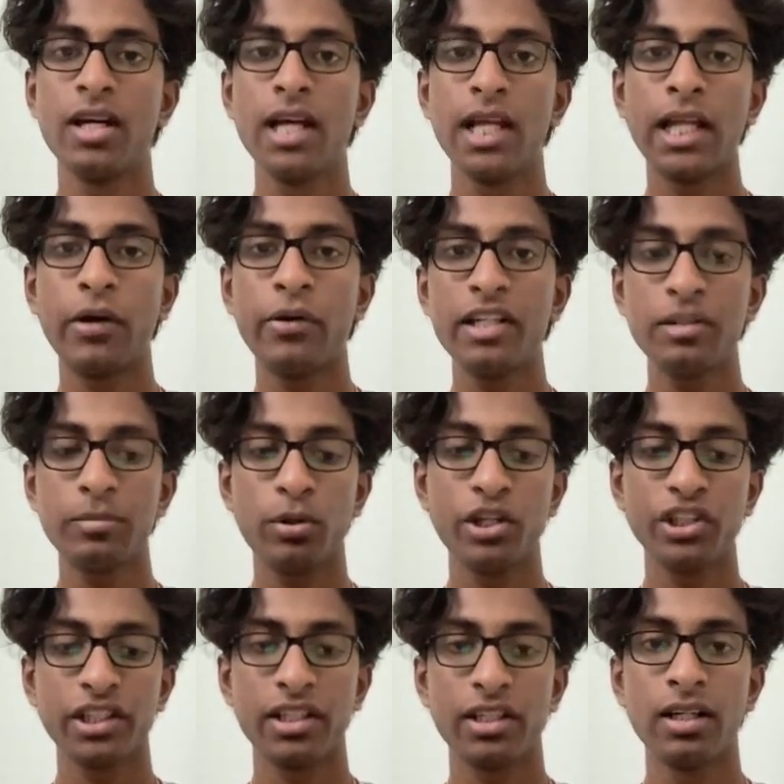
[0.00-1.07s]
Now, in this
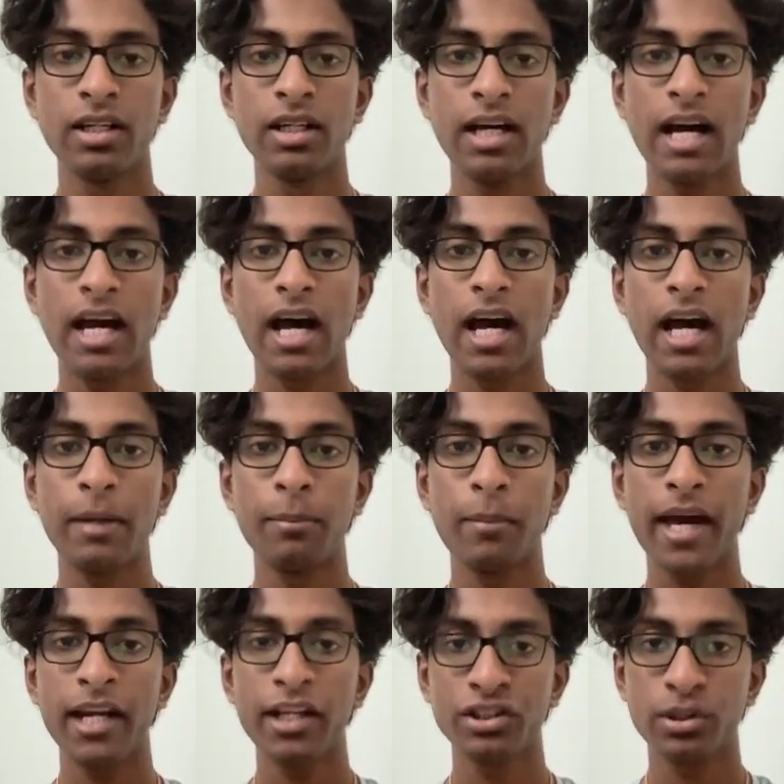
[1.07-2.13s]
position, I
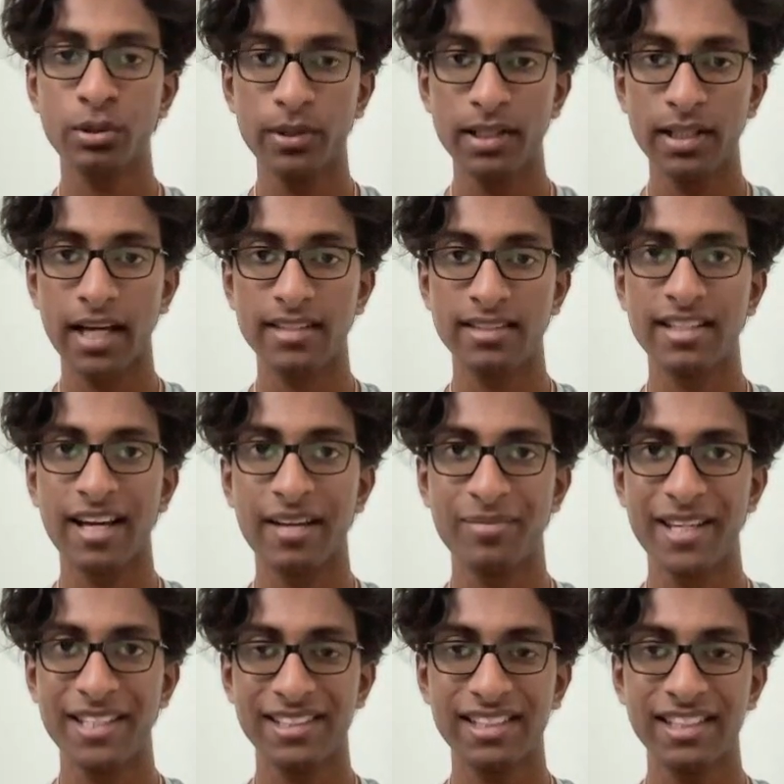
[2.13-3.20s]
managed to realize that
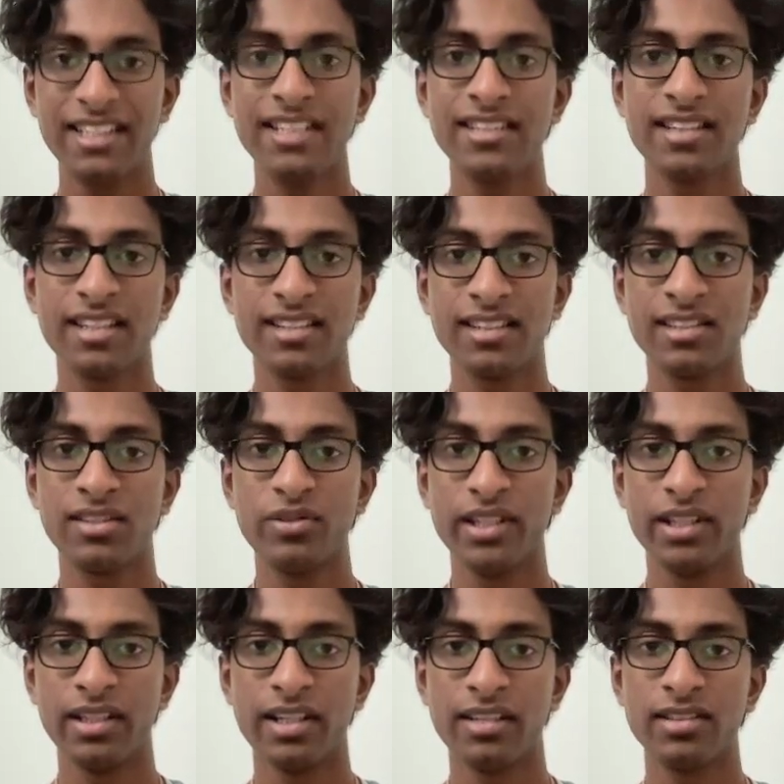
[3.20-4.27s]
basically e6 is a
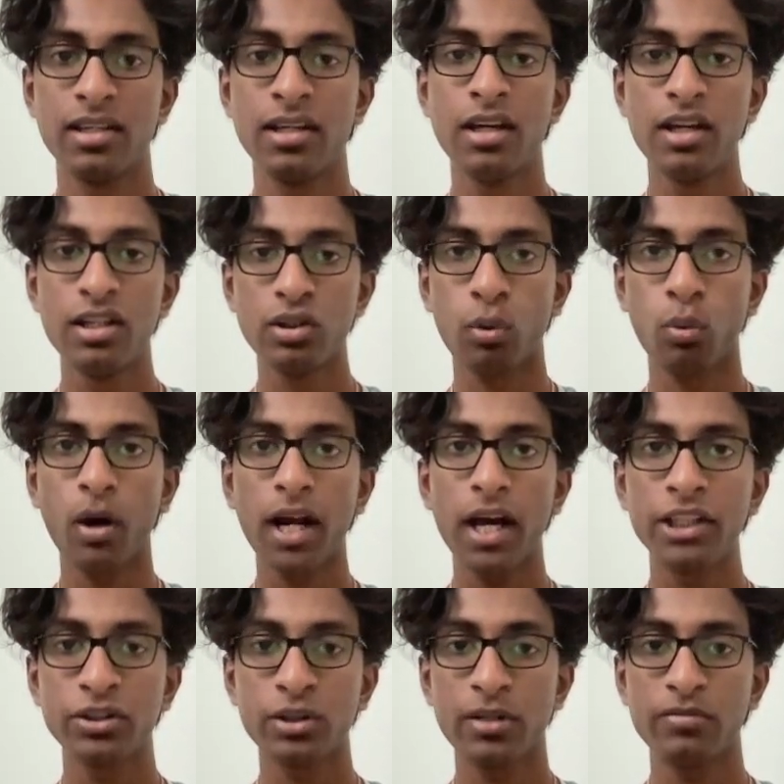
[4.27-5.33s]
weakness. So what I
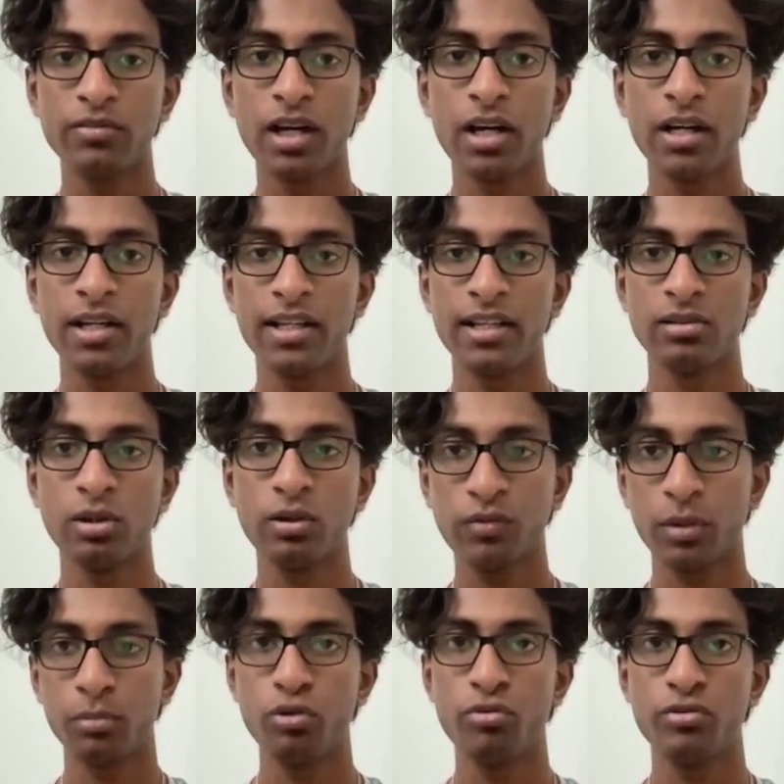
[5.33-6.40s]
should have done is look for
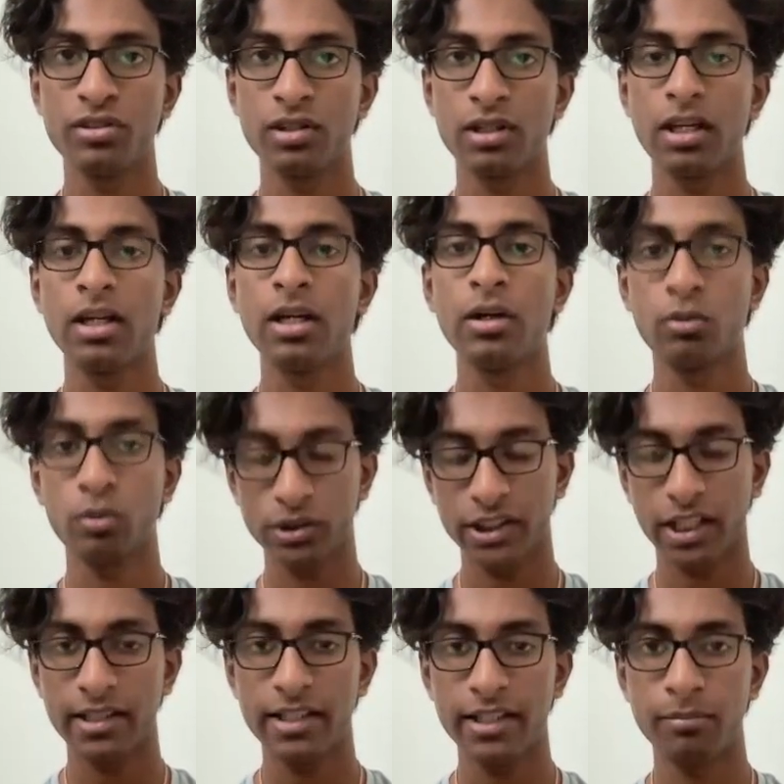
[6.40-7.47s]
moves, which I
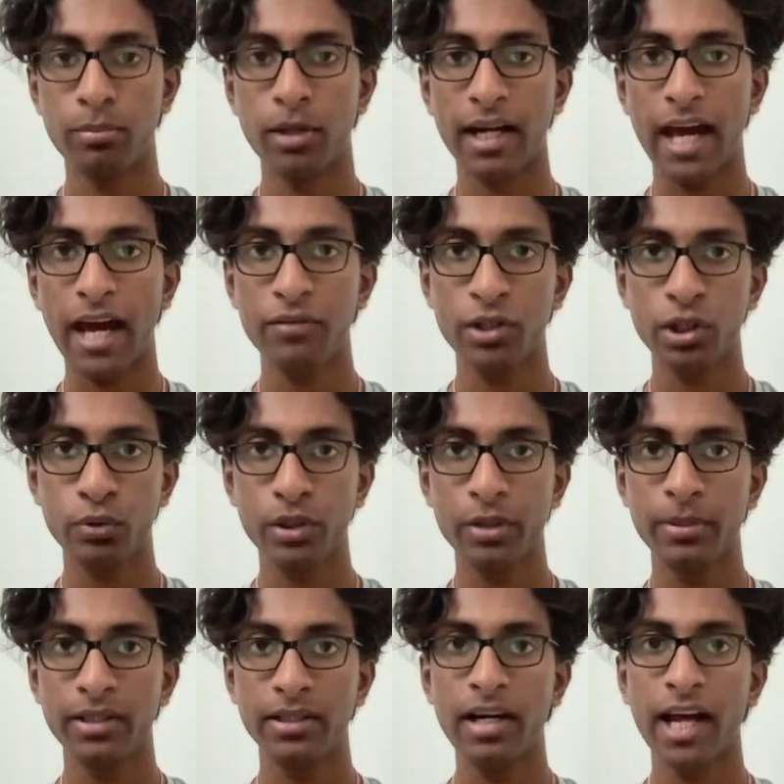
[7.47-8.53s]
did, but after queen
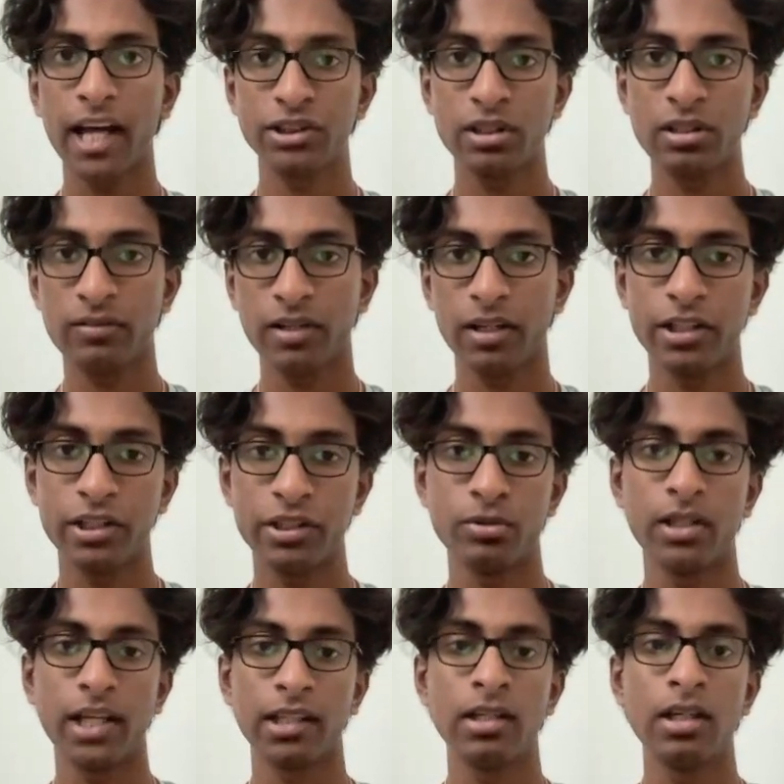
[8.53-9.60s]
b3 I should have continued.
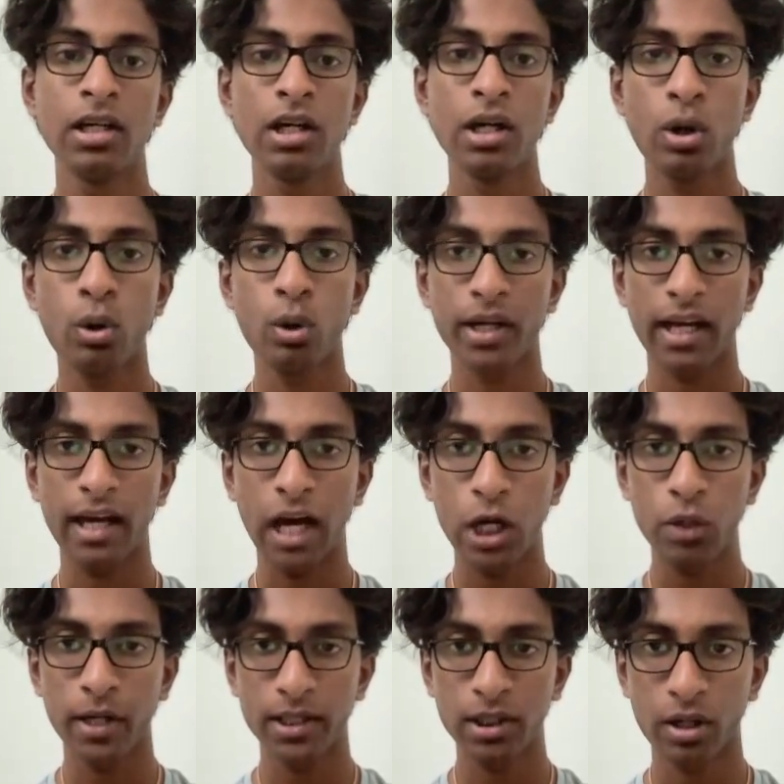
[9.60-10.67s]
Like, okay, how
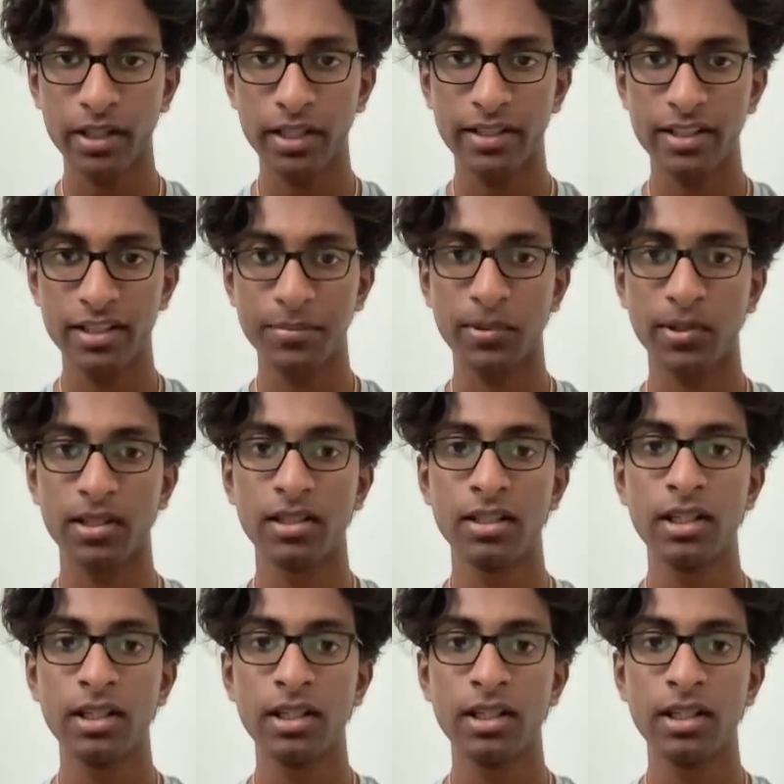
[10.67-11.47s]
do I target this pawn?